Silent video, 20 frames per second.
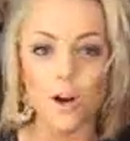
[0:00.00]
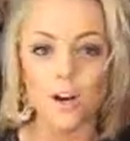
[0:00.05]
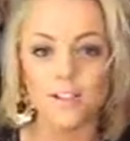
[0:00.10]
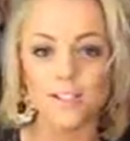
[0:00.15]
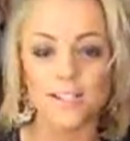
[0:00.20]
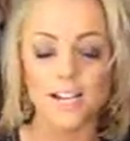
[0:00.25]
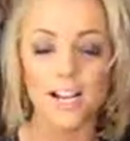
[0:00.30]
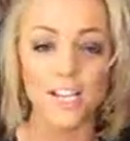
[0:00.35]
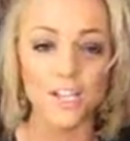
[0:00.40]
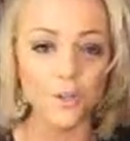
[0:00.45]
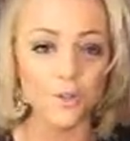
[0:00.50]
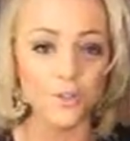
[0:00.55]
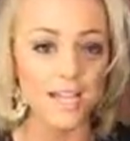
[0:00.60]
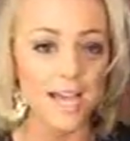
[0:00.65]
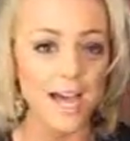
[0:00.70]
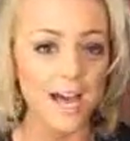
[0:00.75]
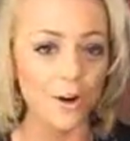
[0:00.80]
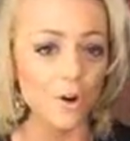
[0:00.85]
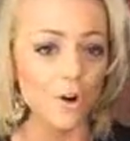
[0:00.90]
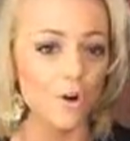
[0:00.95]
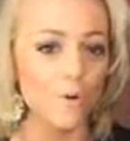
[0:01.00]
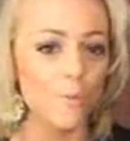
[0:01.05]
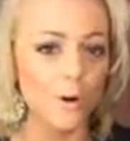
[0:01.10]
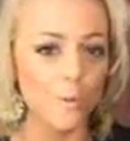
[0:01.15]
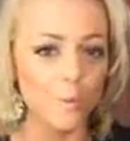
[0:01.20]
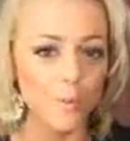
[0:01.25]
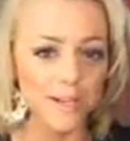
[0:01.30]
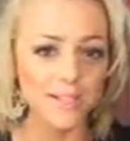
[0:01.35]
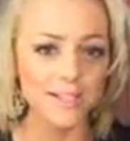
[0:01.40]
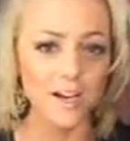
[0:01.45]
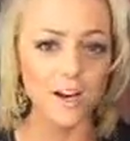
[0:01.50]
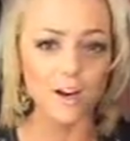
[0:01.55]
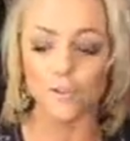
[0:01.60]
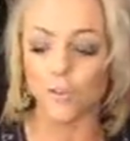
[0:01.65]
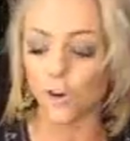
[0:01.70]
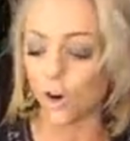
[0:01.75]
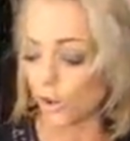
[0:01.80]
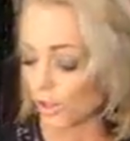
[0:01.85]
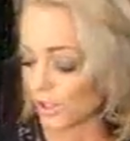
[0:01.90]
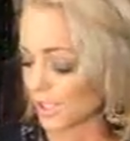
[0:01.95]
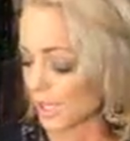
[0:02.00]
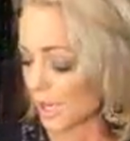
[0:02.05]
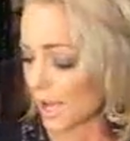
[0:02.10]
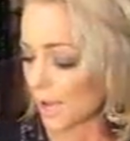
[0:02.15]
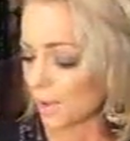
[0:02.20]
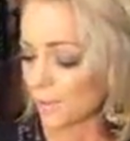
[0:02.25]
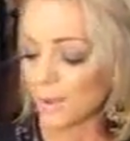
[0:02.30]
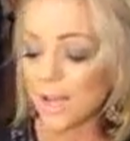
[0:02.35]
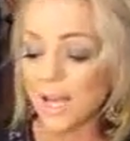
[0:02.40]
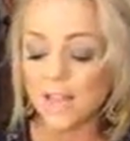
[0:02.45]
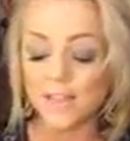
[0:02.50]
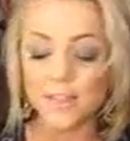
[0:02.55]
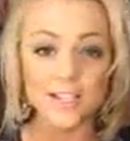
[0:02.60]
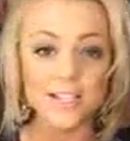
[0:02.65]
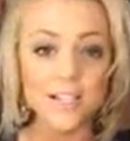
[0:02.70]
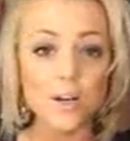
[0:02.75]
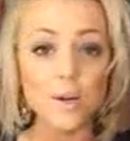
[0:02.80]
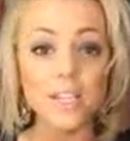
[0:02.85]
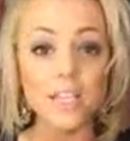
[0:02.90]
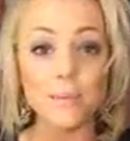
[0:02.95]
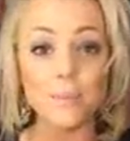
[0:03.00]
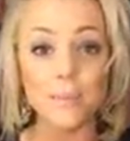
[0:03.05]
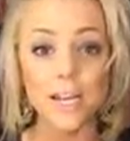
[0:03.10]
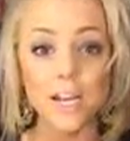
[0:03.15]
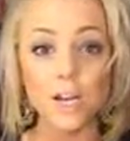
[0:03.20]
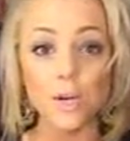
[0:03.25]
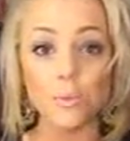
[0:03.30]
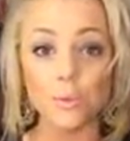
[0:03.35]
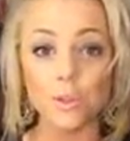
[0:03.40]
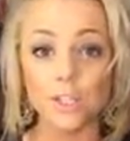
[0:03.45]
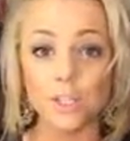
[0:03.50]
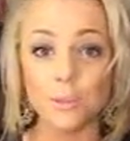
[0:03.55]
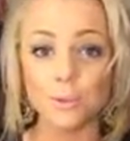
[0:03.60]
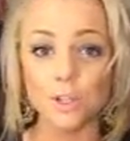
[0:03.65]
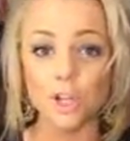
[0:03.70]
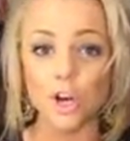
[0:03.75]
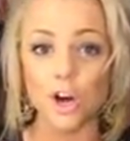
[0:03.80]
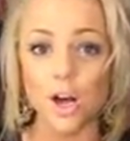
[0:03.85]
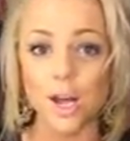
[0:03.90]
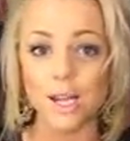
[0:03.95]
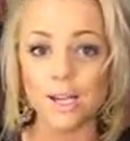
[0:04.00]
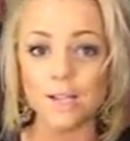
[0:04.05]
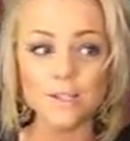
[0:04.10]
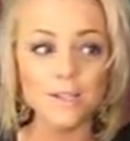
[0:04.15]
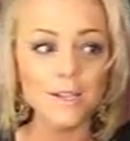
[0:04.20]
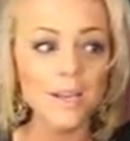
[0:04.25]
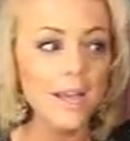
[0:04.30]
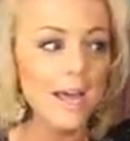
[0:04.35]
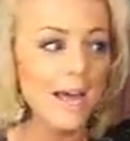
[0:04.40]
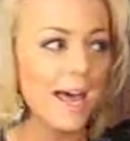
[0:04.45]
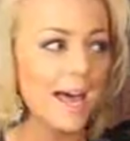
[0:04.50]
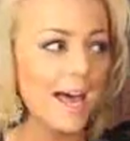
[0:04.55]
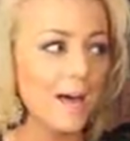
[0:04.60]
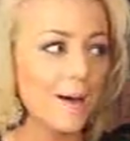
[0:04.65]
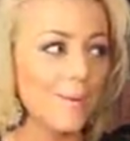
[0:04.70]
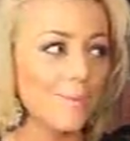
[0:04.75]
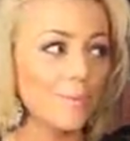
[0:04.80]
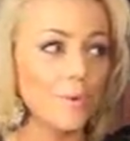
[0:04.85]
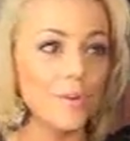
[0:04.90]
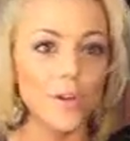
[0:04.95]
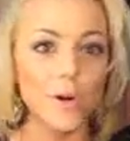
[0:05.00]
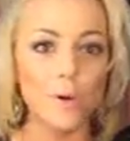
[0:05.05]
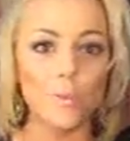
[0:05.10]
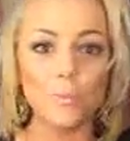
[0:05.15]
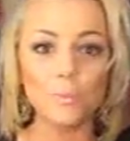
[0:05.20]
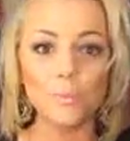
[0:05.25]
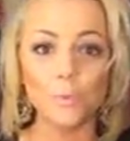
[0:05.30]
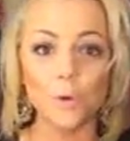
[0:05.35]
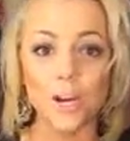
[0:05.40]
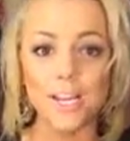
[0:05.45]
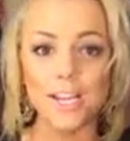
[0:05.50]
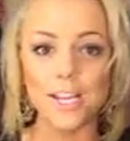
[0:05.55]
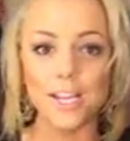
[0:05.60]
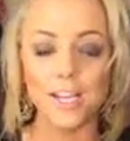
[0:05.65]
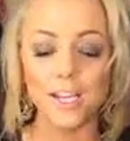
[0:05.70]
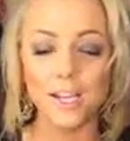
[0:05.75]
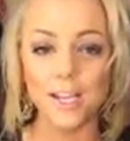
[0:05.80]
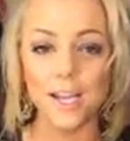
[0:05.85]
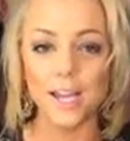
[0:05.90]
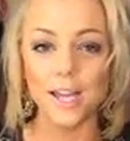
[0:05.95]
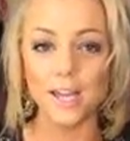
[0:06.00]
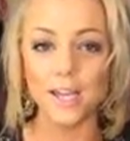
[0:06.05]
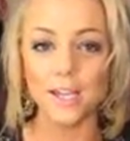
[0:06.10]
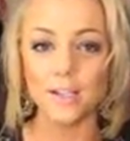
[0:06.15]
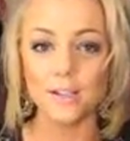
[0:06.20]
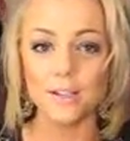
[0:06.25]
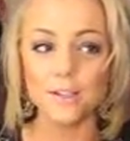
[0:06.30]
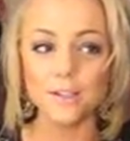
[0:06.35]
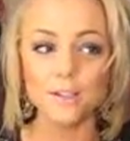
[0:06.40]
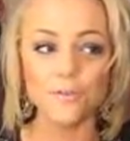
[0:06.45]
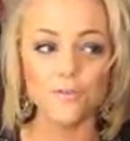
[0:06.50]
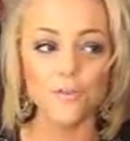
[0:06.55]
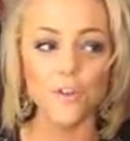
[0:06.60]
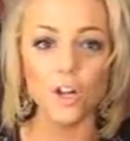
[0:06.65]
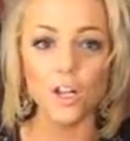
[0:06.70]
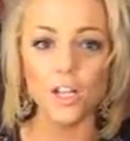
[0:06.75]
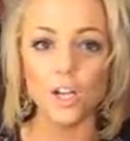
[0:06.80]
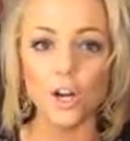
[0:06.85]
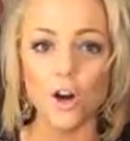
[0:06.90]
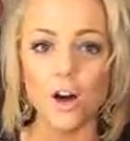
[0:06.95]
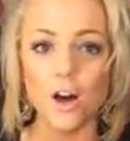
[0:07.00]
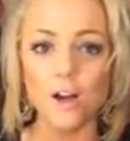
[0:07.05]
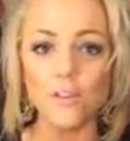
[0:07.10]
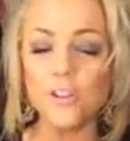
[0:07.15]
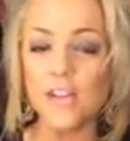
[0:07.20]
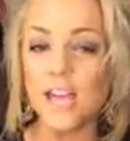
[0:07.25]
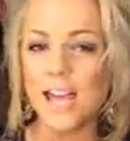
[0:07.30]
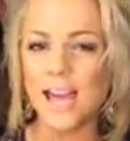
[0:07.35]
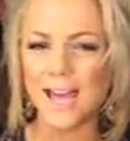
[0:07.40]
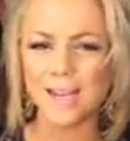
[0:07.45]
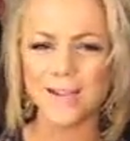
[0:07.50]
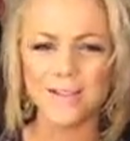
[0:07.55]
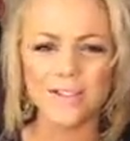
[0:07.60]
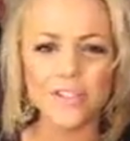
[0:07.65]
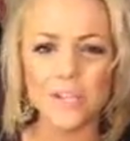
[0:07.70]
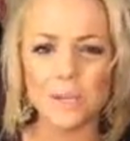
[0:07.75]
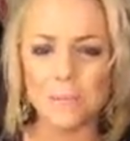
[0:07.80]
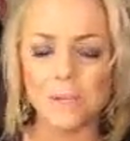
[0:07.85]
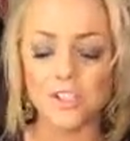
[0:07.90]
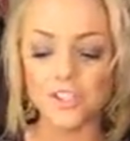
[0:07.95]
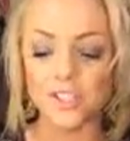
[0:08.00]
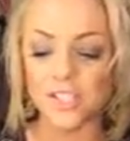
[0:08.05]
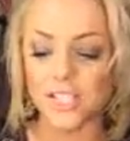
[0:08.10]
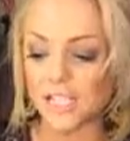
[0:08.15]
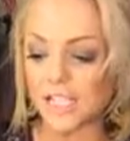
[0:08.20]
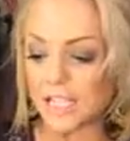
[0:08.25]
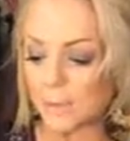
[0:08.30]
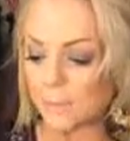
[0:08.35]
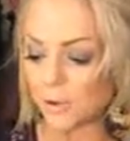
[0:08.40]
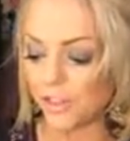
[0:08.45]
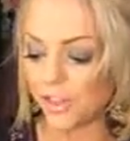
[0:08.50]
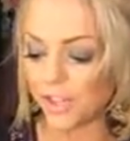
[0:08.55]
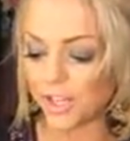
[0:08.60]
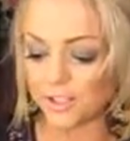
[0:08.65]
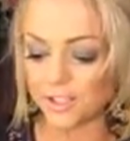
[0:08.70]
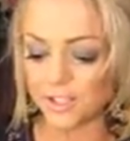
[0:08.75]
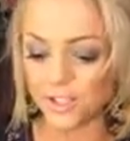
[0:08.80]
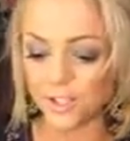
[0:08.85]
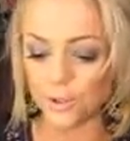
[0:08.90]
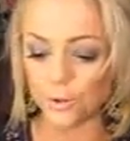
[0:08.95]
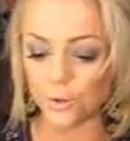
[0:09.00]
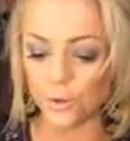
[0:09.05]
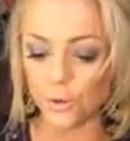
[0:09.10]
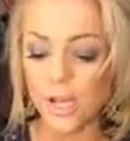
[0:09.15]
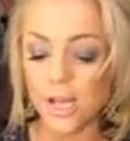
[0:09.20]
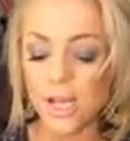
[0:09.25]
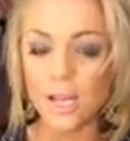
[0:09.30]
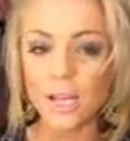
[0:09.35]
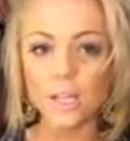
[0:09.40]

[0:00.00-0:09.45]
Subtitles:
products that I use at home on myself all the time. That's how I keep my hair really blonde without breaking and falling off. And I mean, just like a couple things too.